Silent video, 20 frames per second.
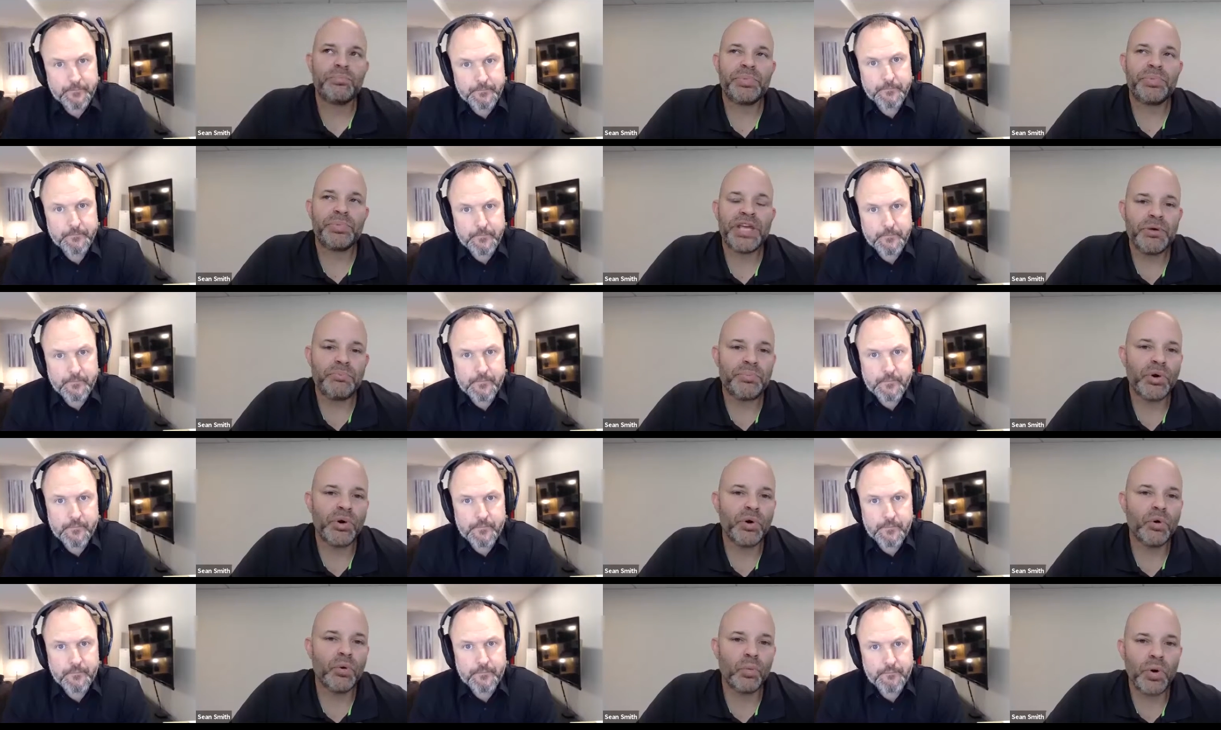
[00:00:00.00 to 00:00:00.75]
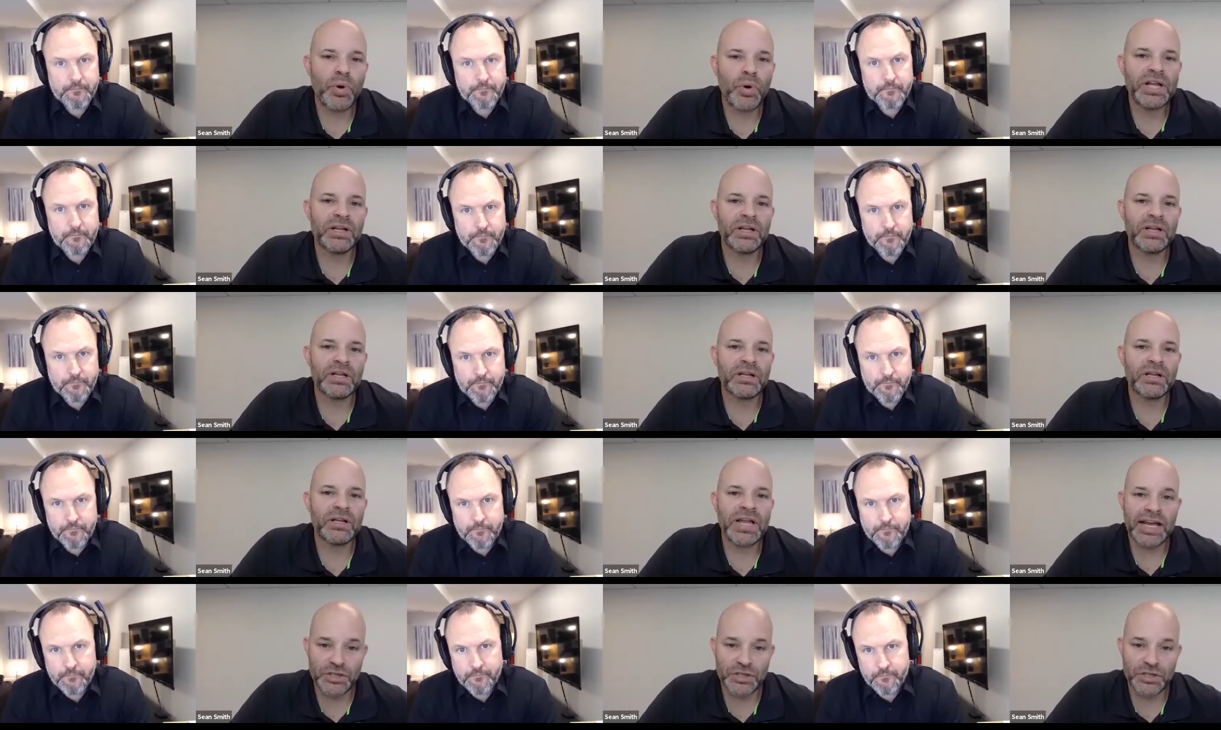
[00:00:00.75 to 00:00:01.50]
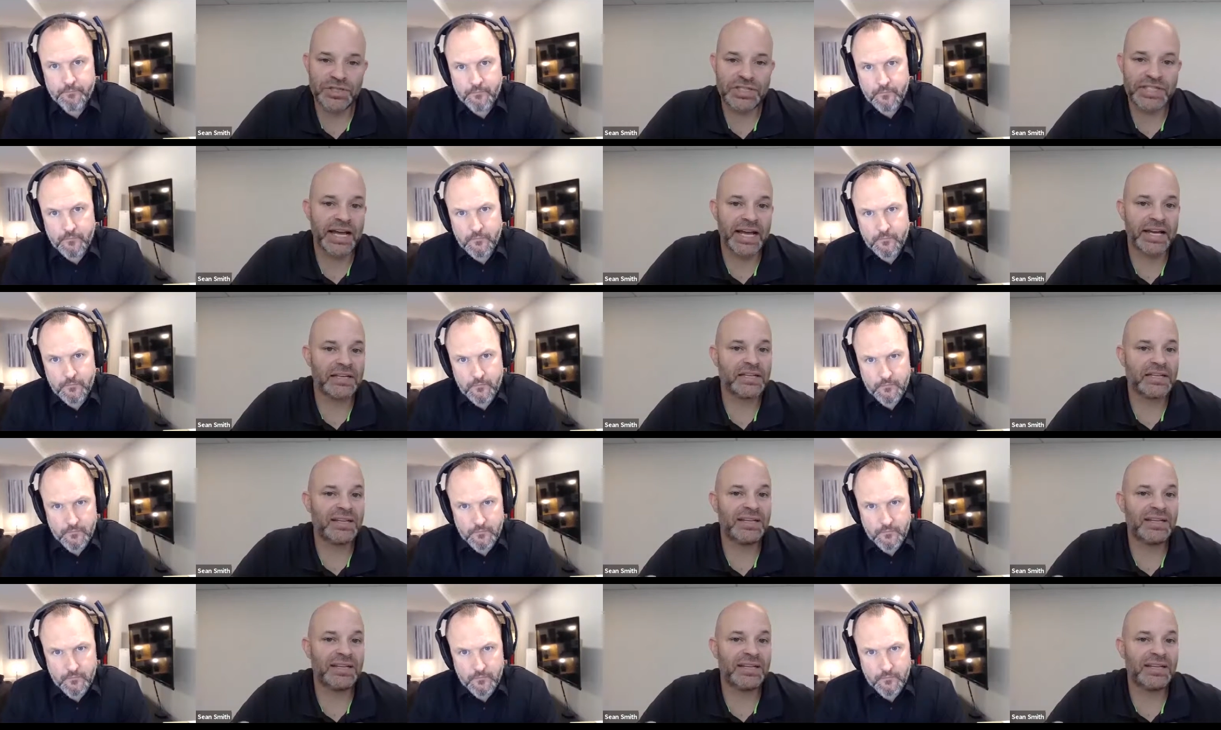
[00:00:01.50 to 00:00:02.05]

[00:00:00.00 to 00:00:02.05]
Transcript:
Speaker 1: people will, as you said,